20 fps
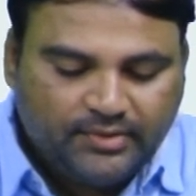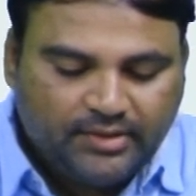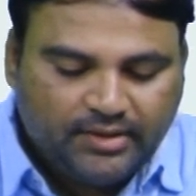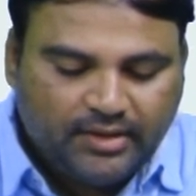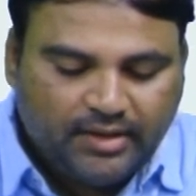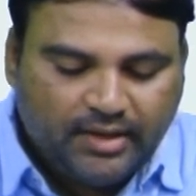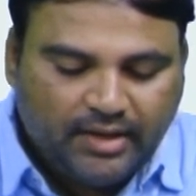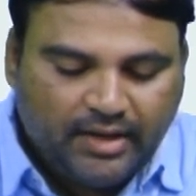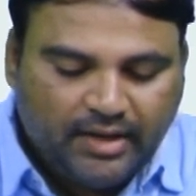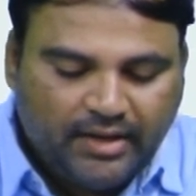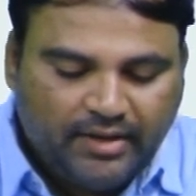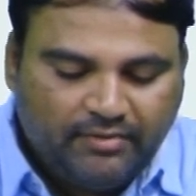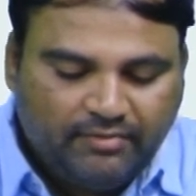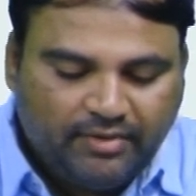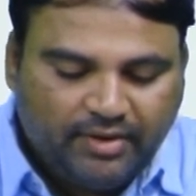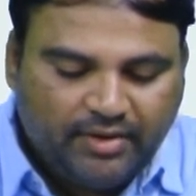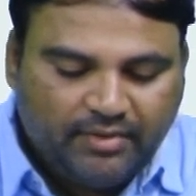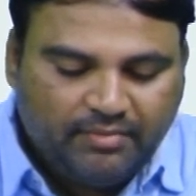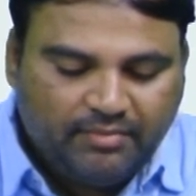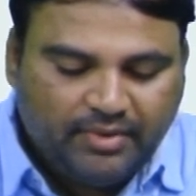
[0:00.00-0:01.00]

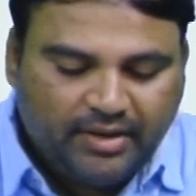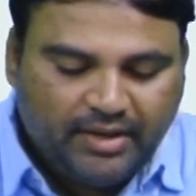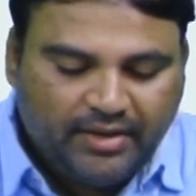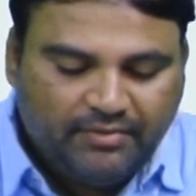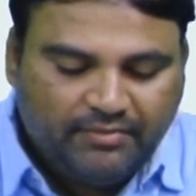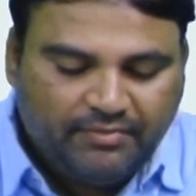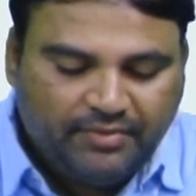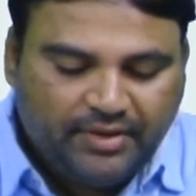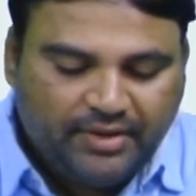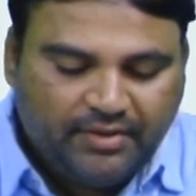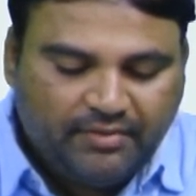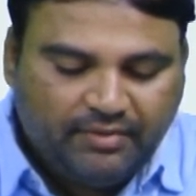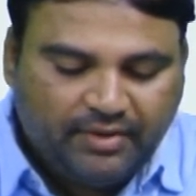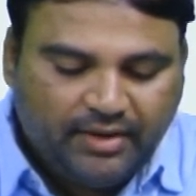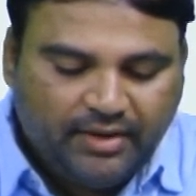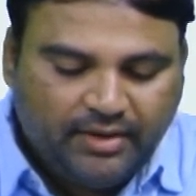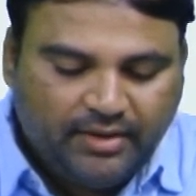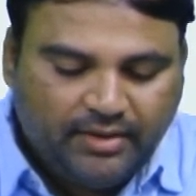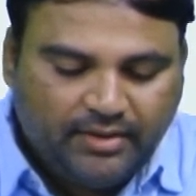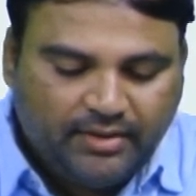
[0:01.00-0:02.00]
I1 by
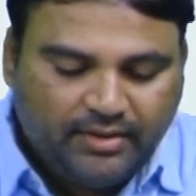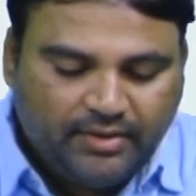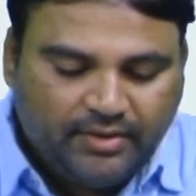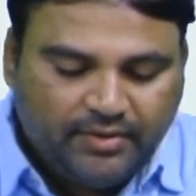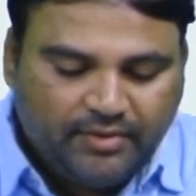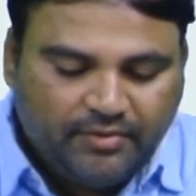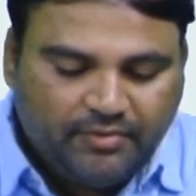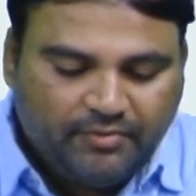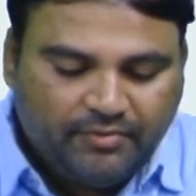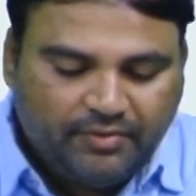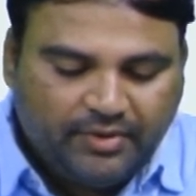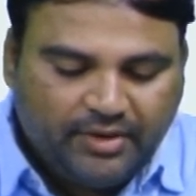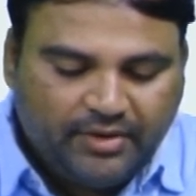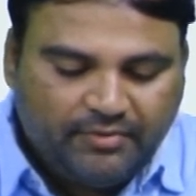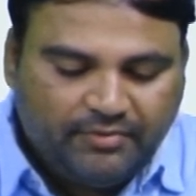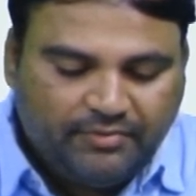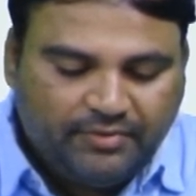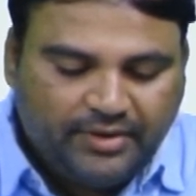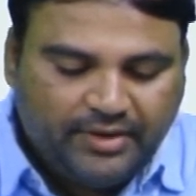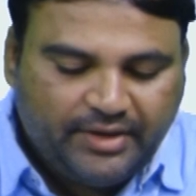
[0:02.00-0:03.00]
V1
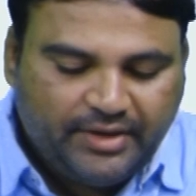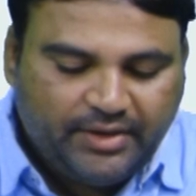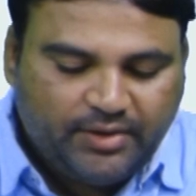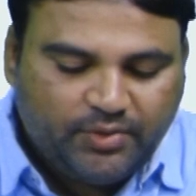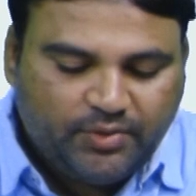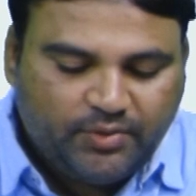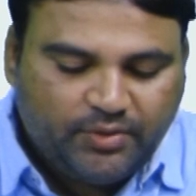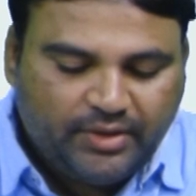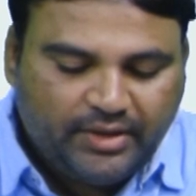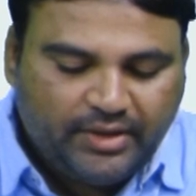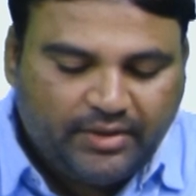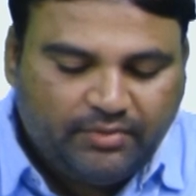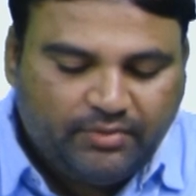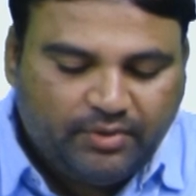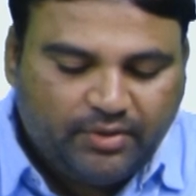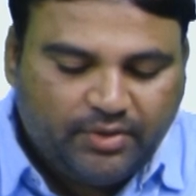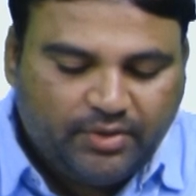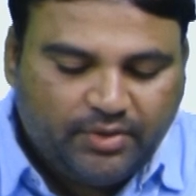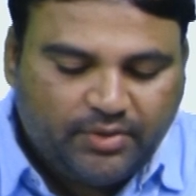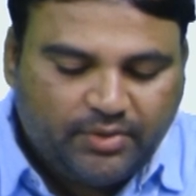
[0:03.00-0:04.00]
when V2
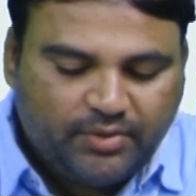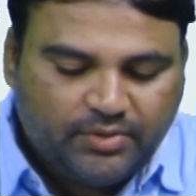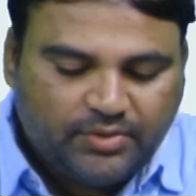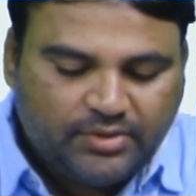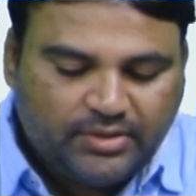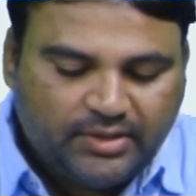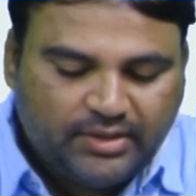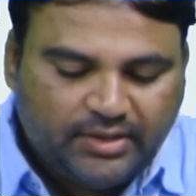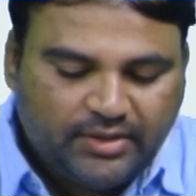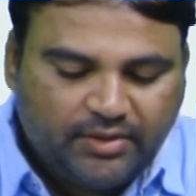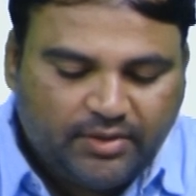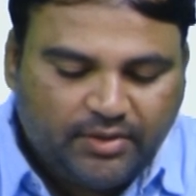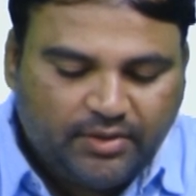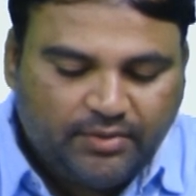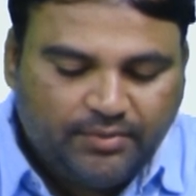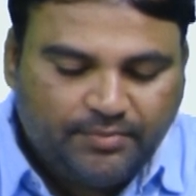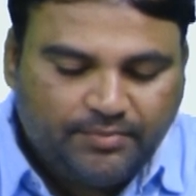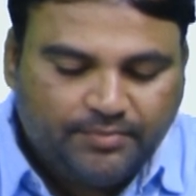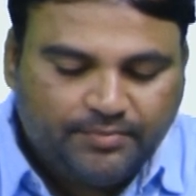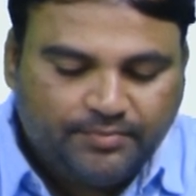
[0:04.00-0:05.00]
equal to 0,
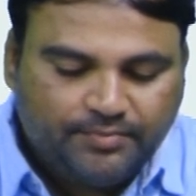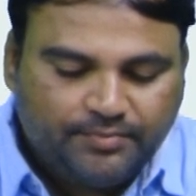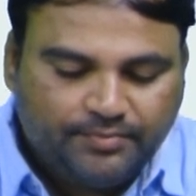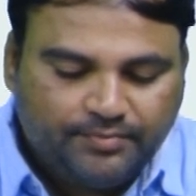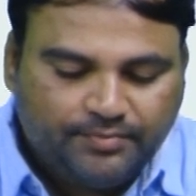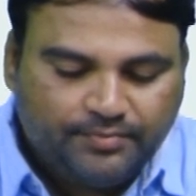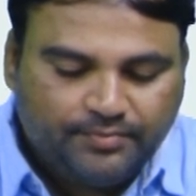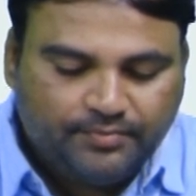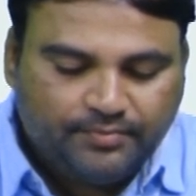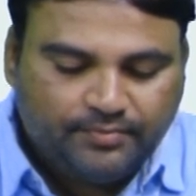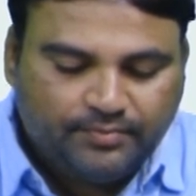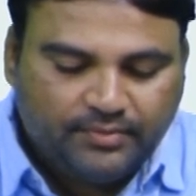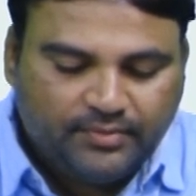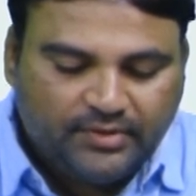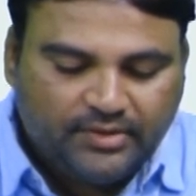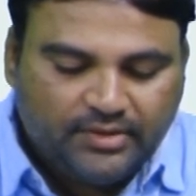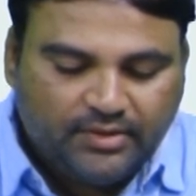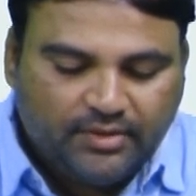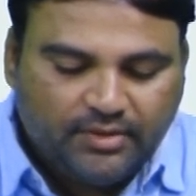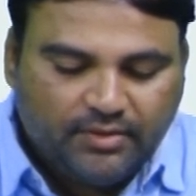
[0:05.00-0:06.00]

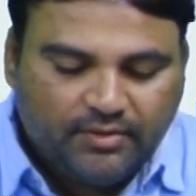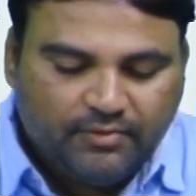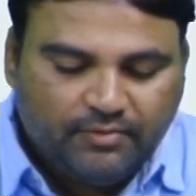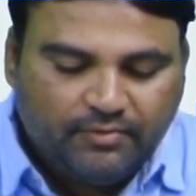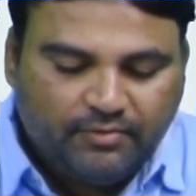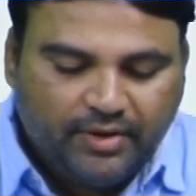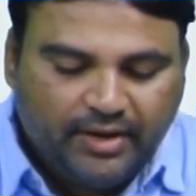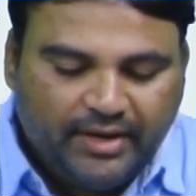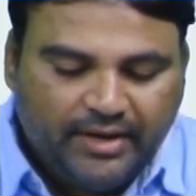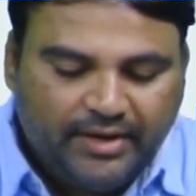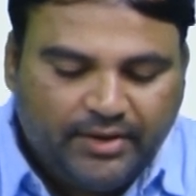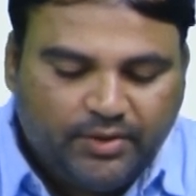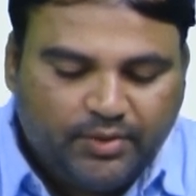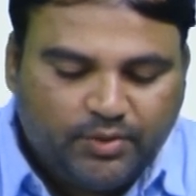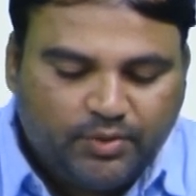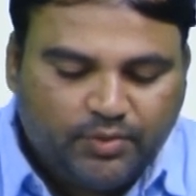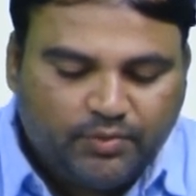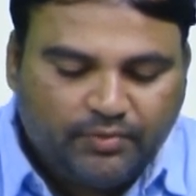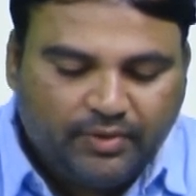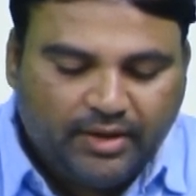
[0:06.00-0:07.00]

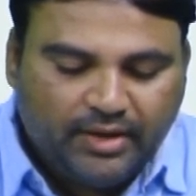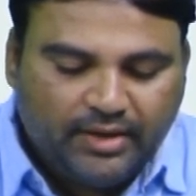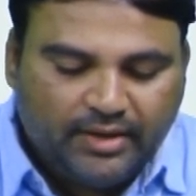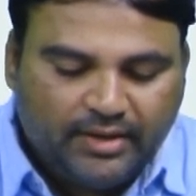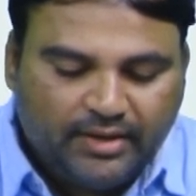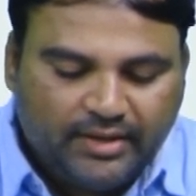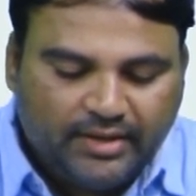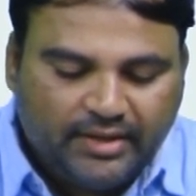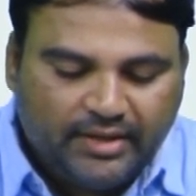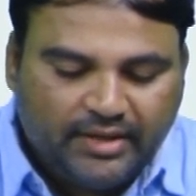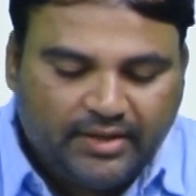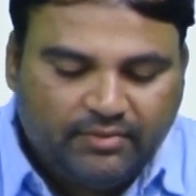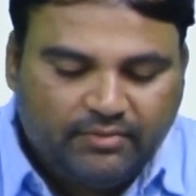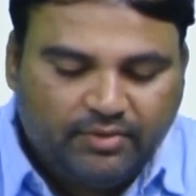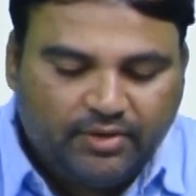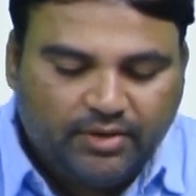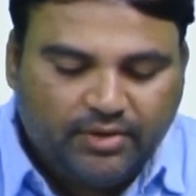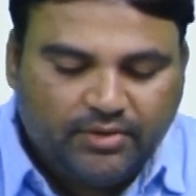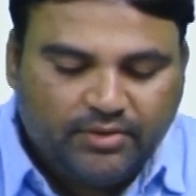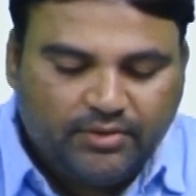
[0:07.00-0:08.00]
Y21
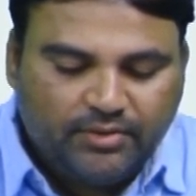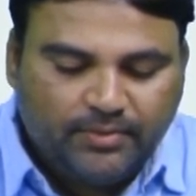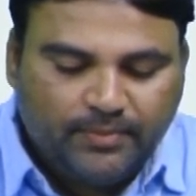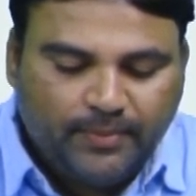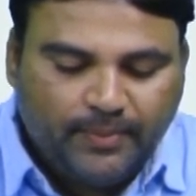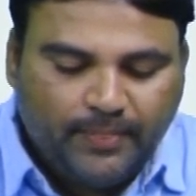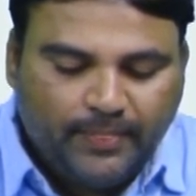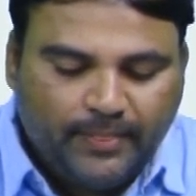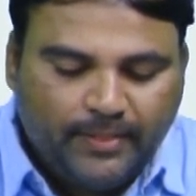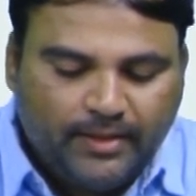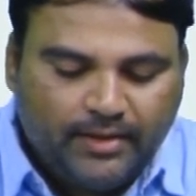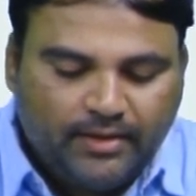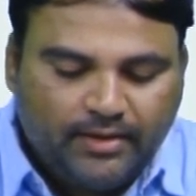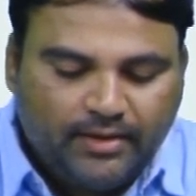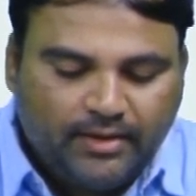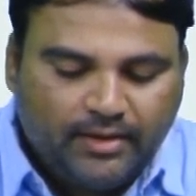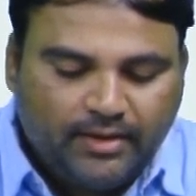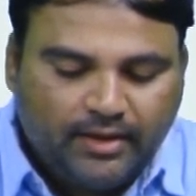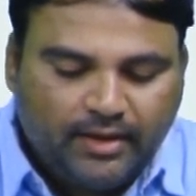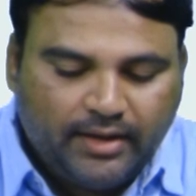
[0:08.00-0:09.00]
equal to
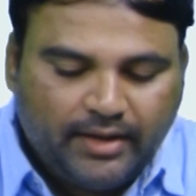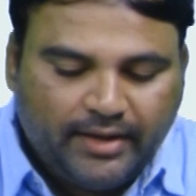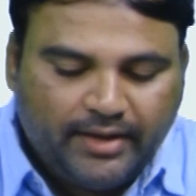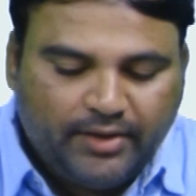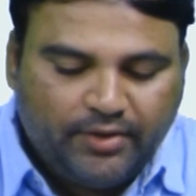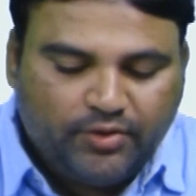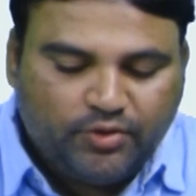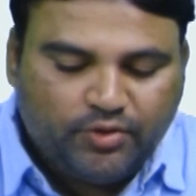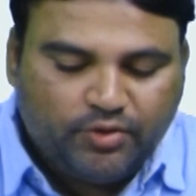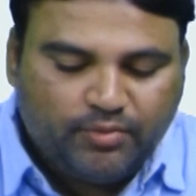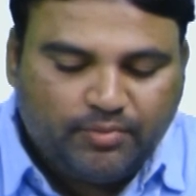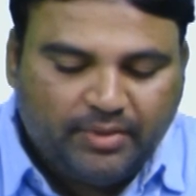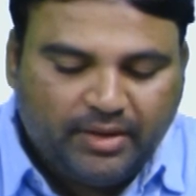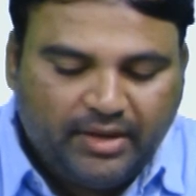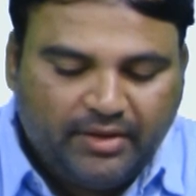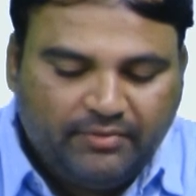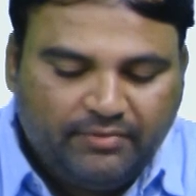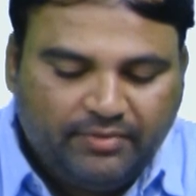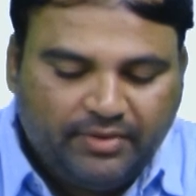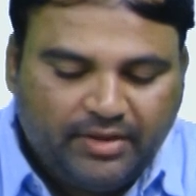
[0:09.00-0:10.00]
I2
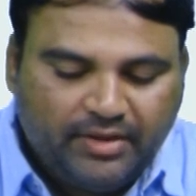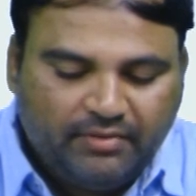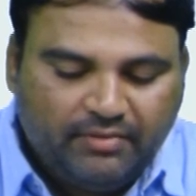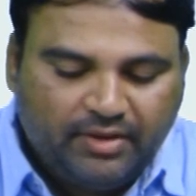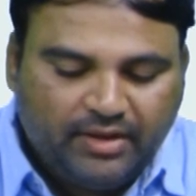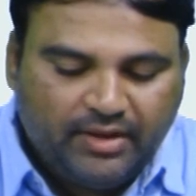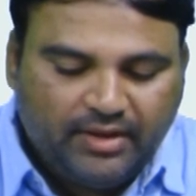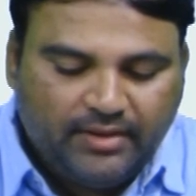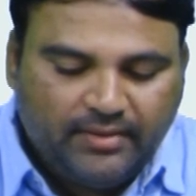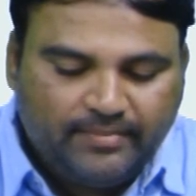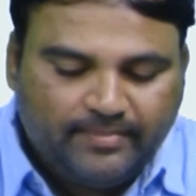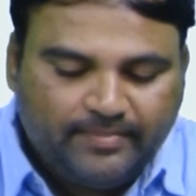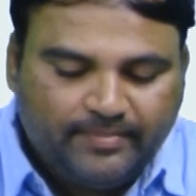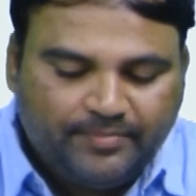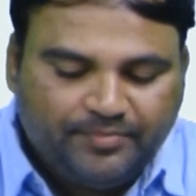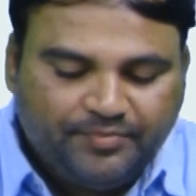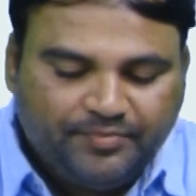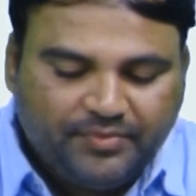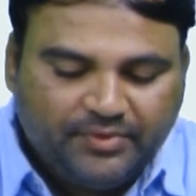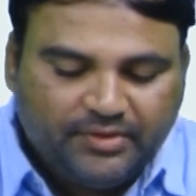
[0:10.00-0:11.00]
by V1
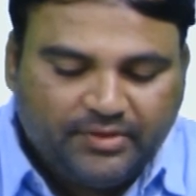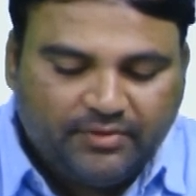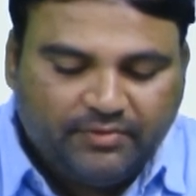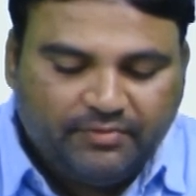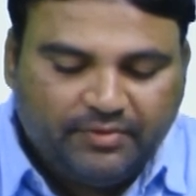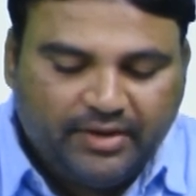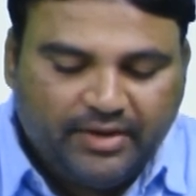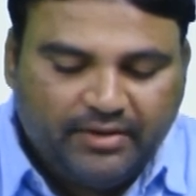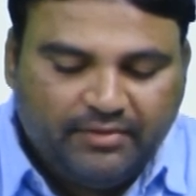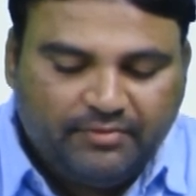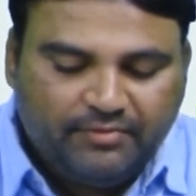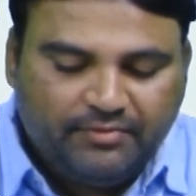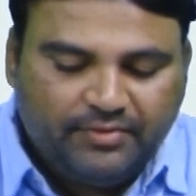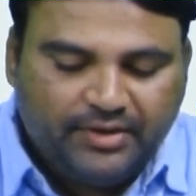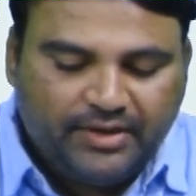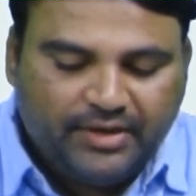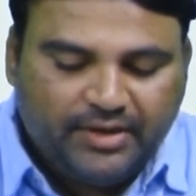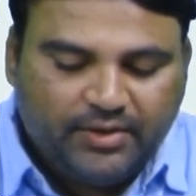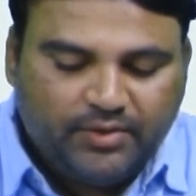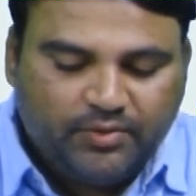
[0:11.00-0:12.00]
when
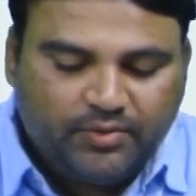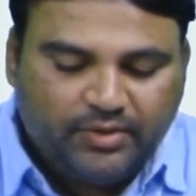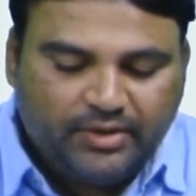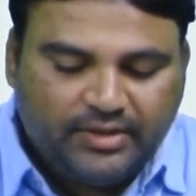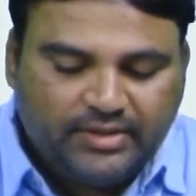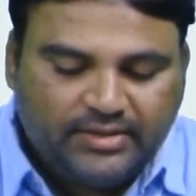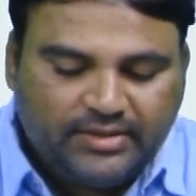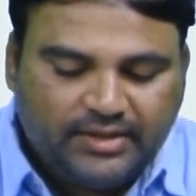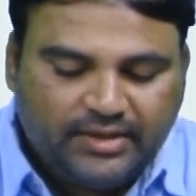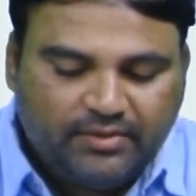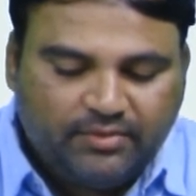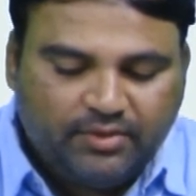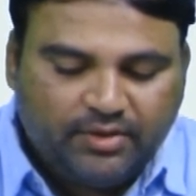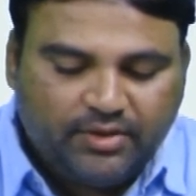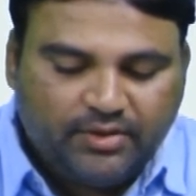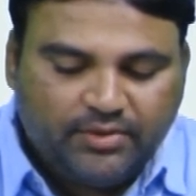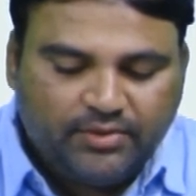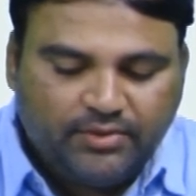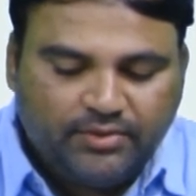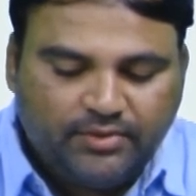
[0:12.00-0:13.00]
V2 is equal
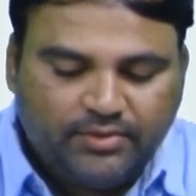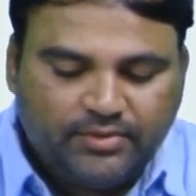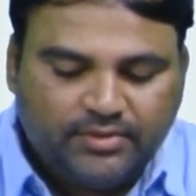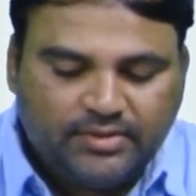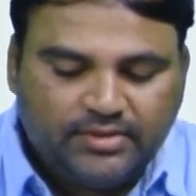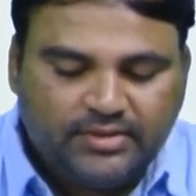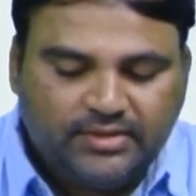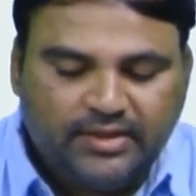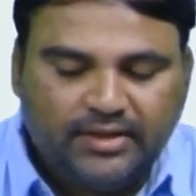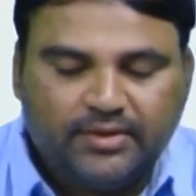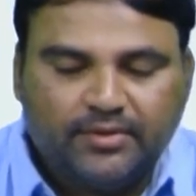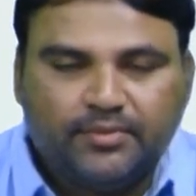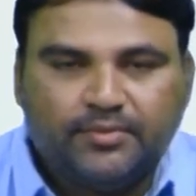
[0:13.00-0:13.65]
to 0.